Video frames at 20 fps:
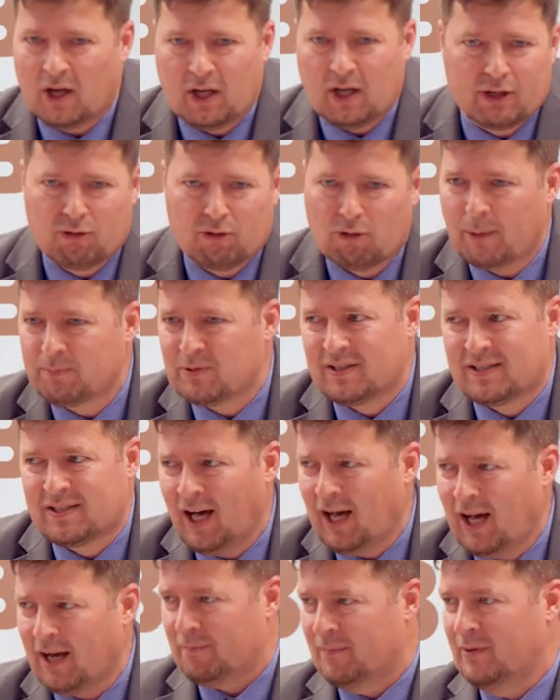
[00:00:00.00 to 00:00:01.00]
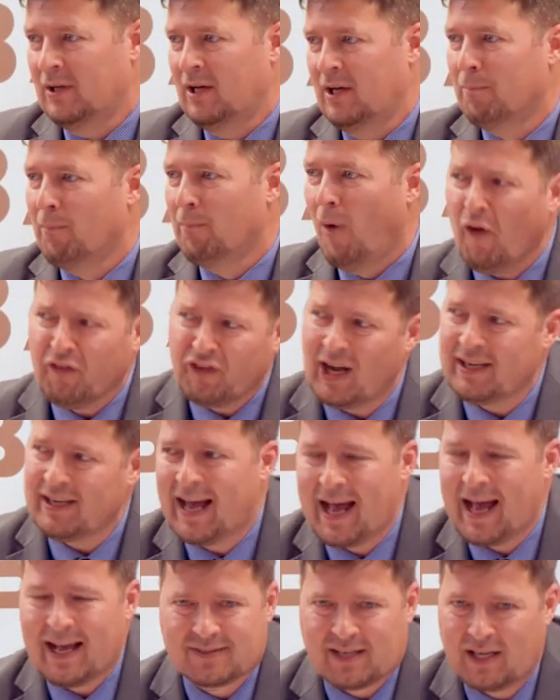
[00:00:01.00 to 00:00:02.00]
of uninterrupted time.
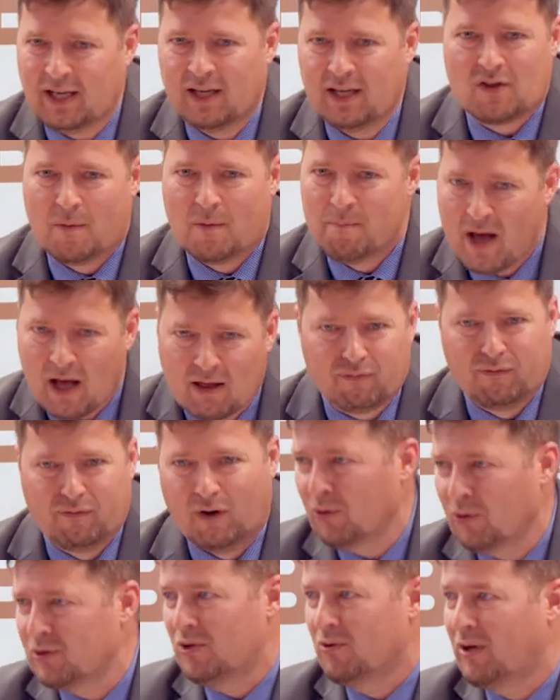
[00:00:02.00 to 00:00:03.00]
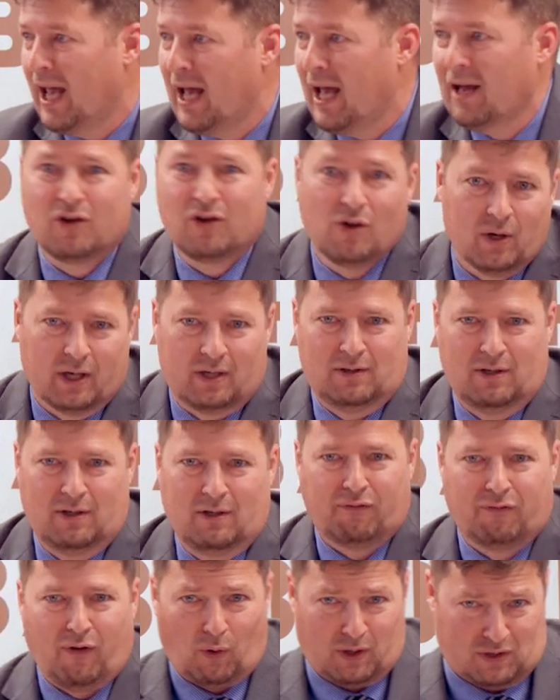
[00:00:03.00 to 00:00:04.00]
Multitasking is a myth, folks. You can't do it. You
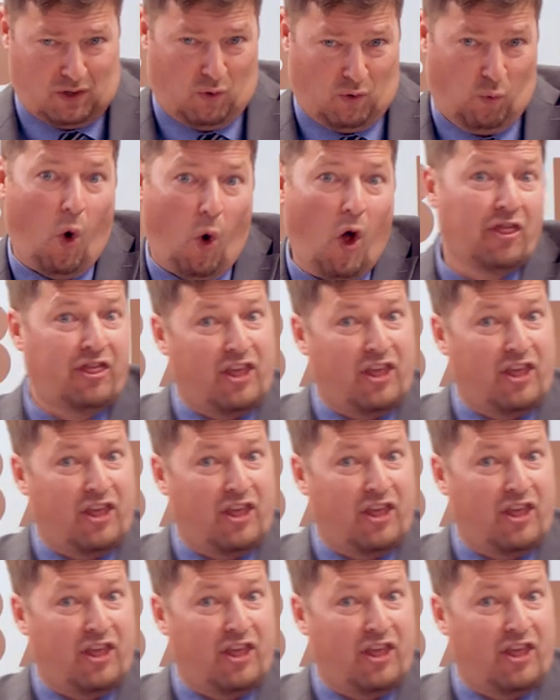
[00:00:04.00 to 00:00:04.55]
can focus on one